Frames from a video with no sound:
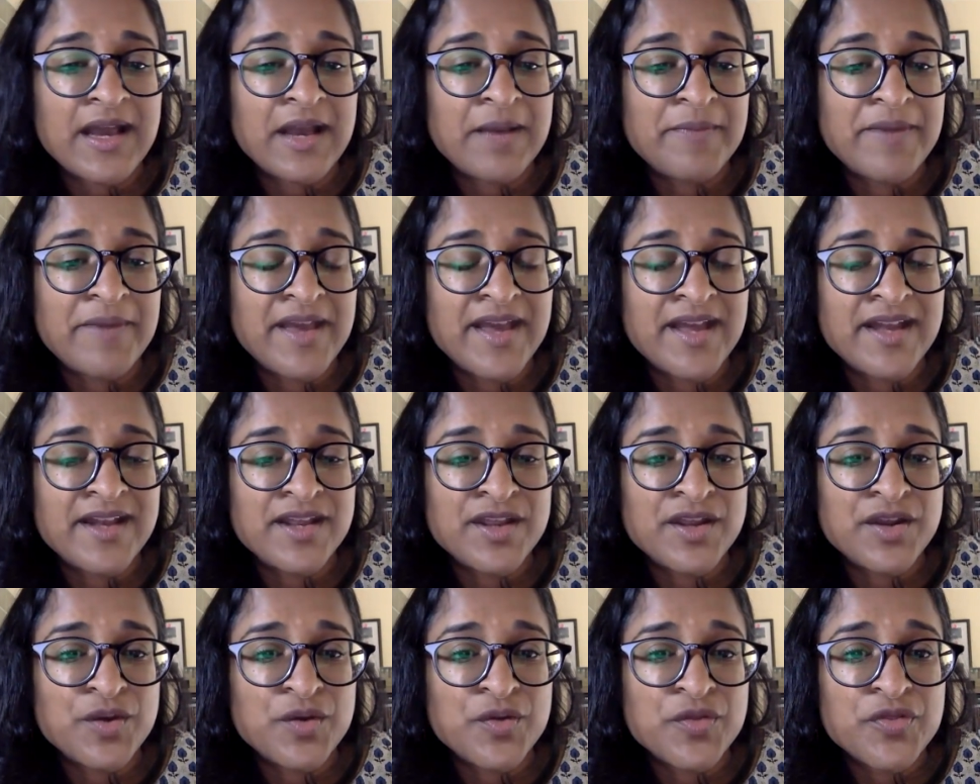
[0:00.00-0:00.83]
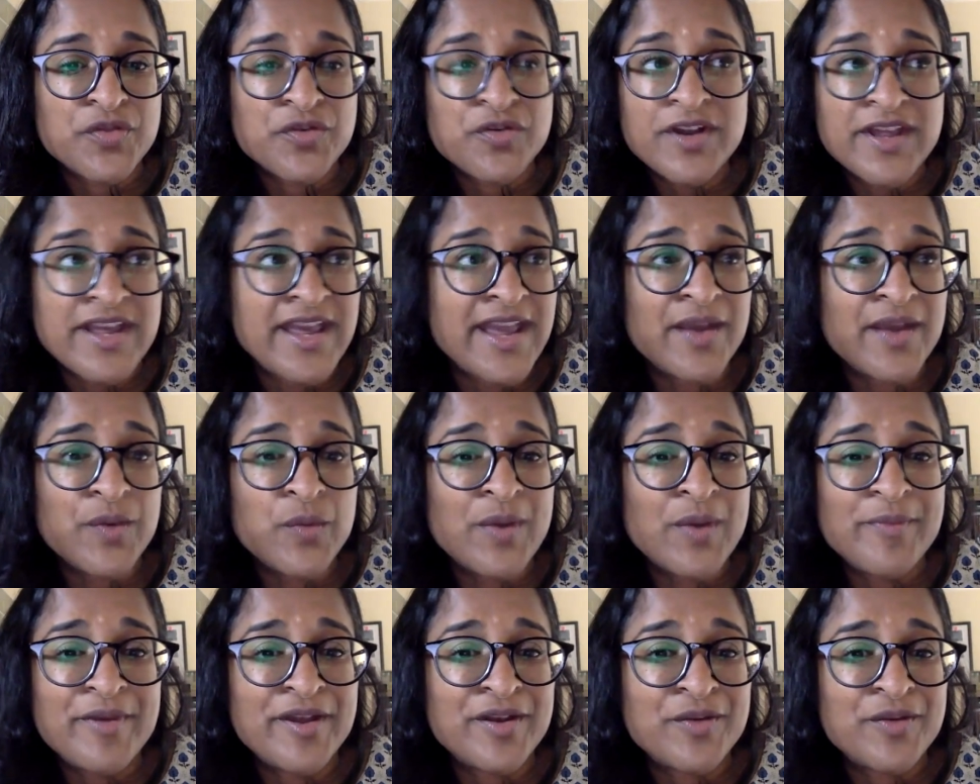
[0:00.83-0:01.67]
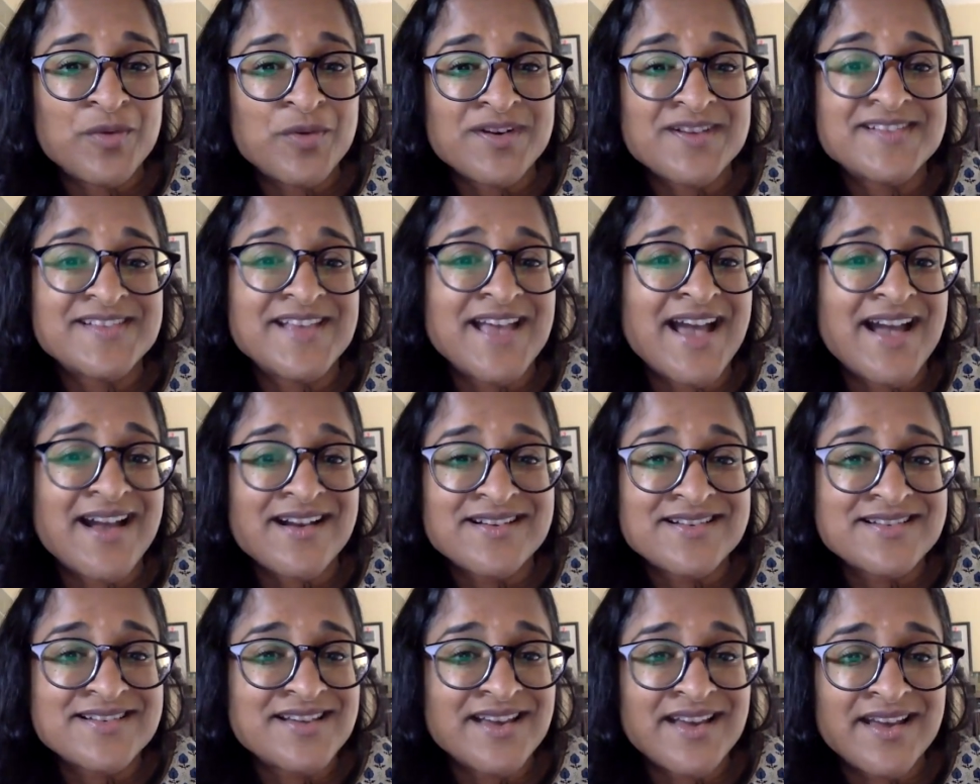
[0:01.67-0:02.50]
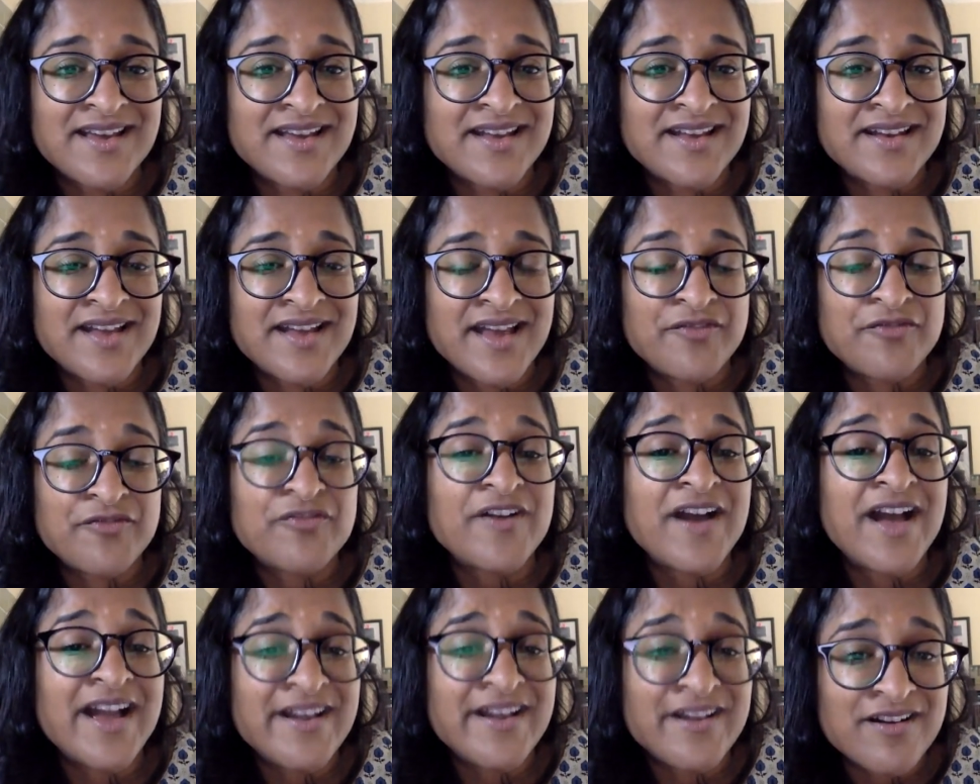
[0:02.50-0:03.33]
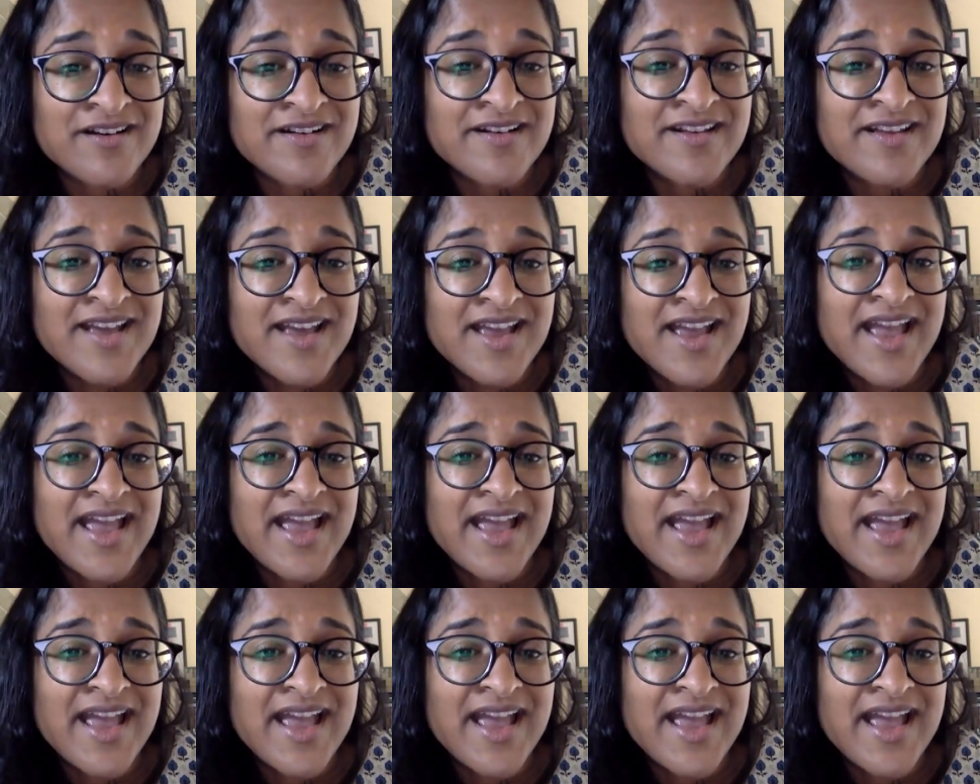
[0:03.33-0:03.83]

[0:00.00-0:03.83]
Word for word: Um, and, you know, thirty-eight women were sacked and, and fired,